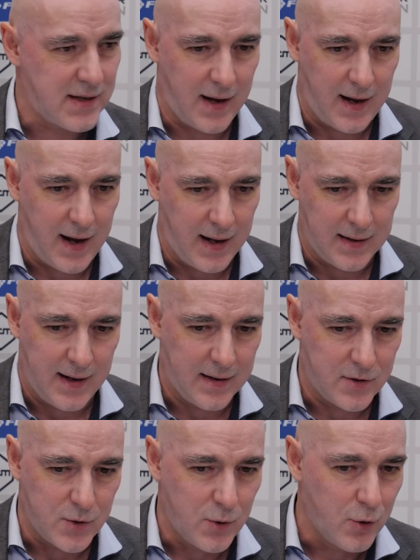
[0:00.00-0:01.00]

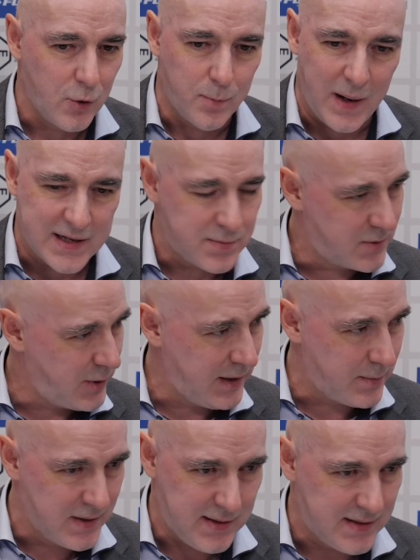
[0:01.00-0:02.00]
and do plasma
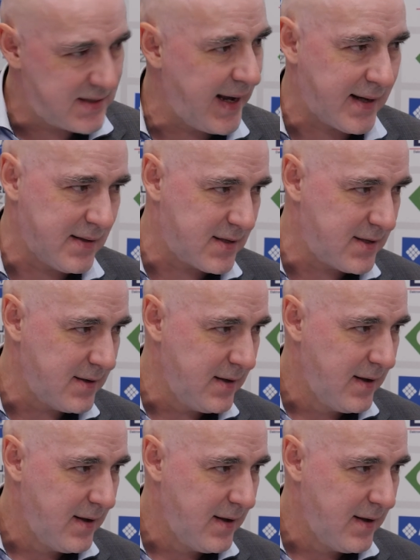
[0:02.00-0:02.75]
treatment in seconds.